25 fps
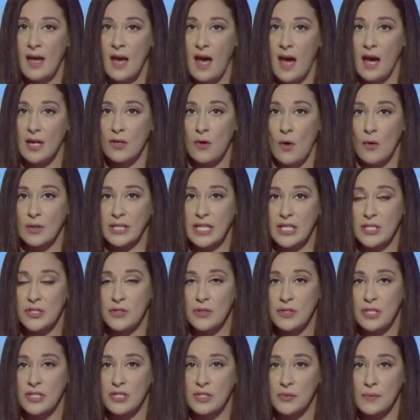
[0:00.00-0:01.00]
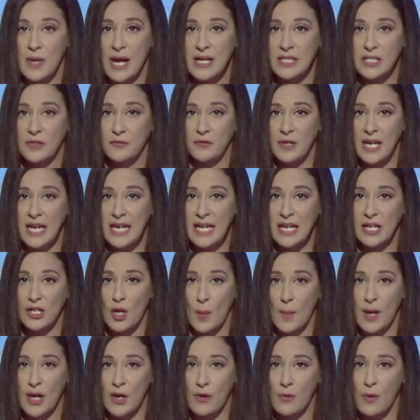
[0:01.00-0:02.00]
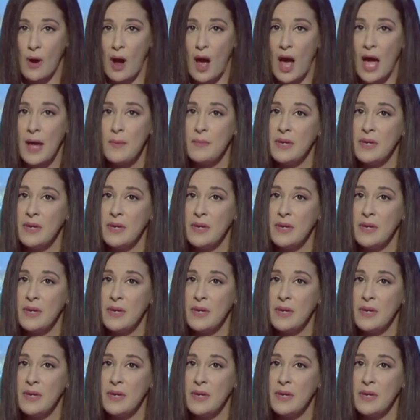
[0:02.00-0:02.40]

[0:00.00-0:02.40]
According to the Director for Economic Crime,